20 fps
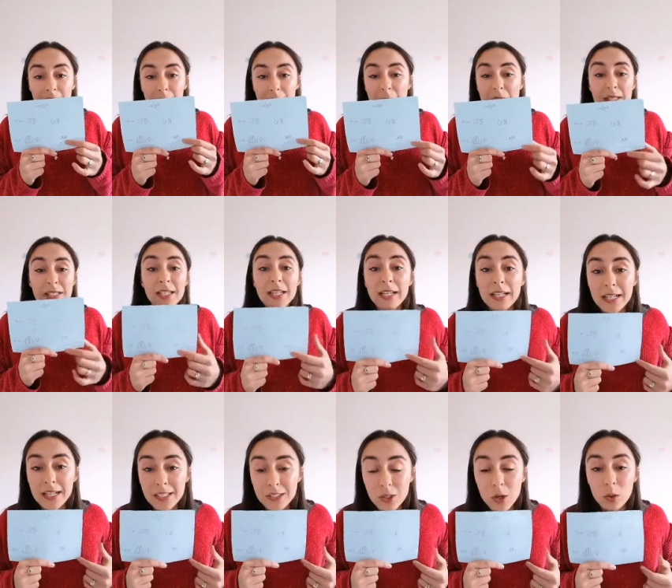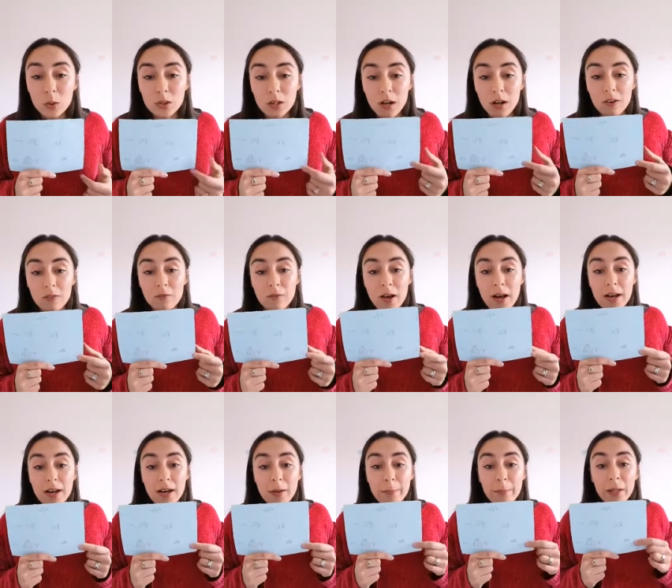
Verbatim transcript: Basically, he sold a lot of uh,